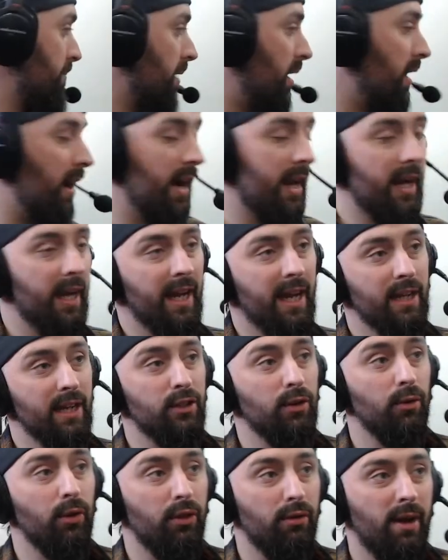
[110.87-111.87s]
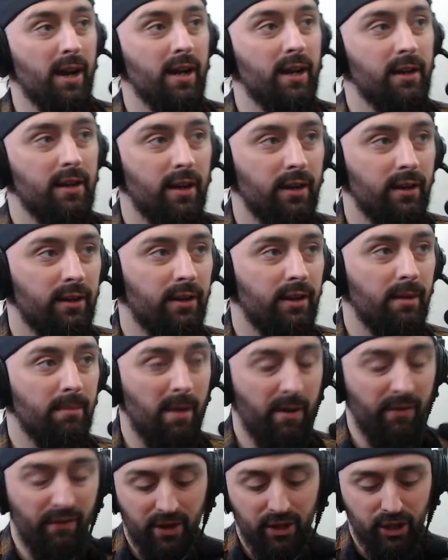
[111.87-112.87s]
my Gazgul Thraka done that
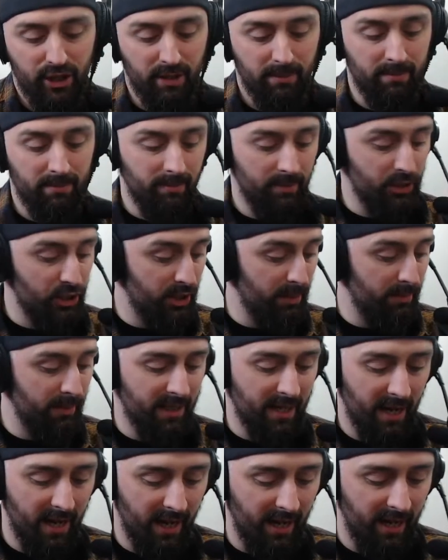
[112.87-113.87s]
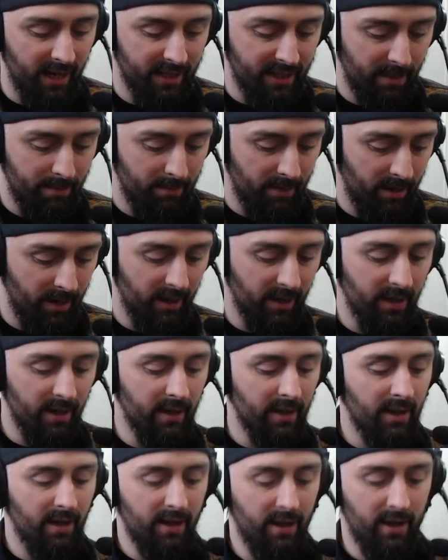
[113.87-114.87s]
my friend Jimmy 1080 sent me.
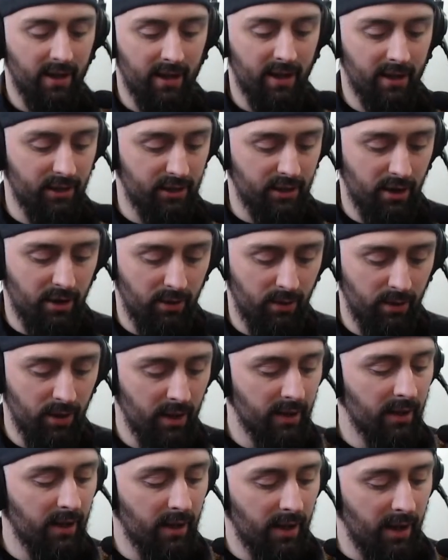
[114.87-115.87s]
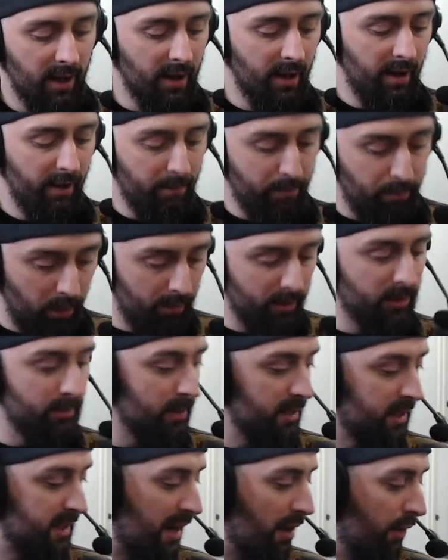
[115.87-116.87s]
So I've promised
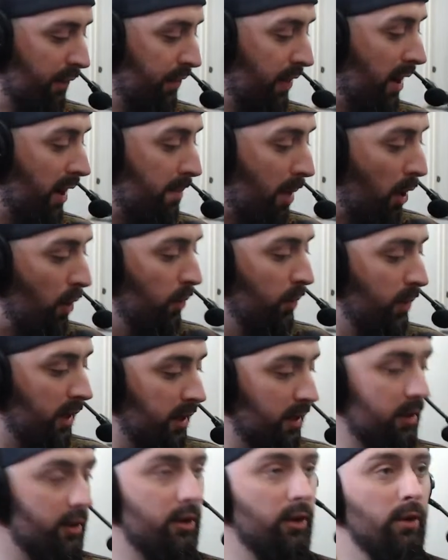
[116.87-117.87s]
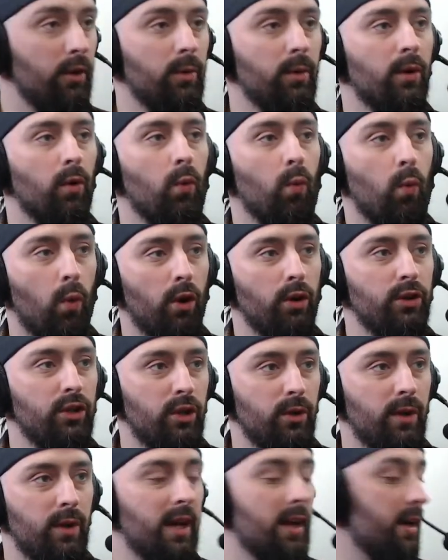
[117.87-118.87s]
myself that I'm only going to do 1
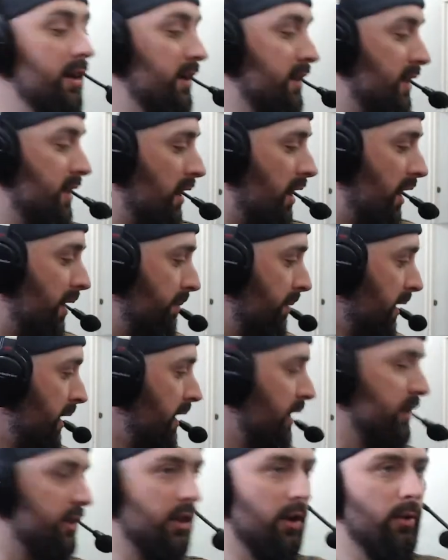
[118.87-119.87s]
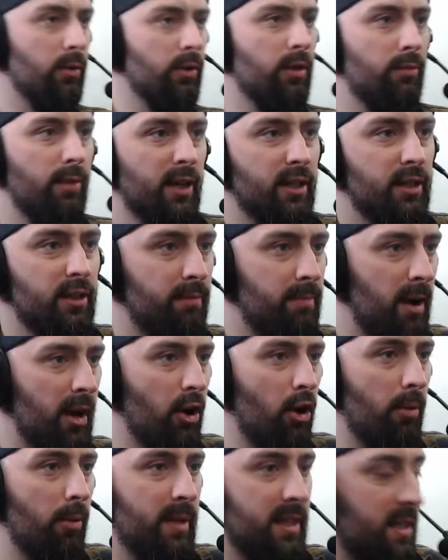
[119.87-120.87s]
unit at a time. So the rest of my
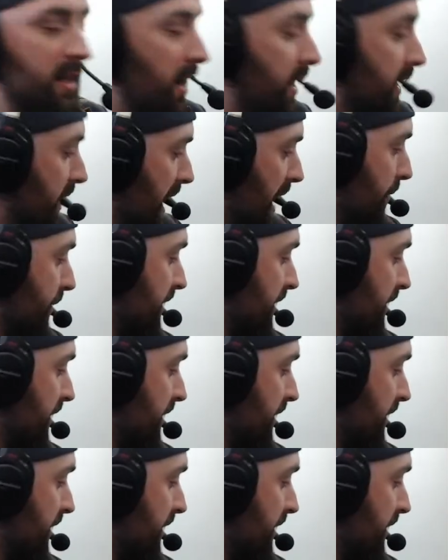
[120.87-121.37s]
hobby side now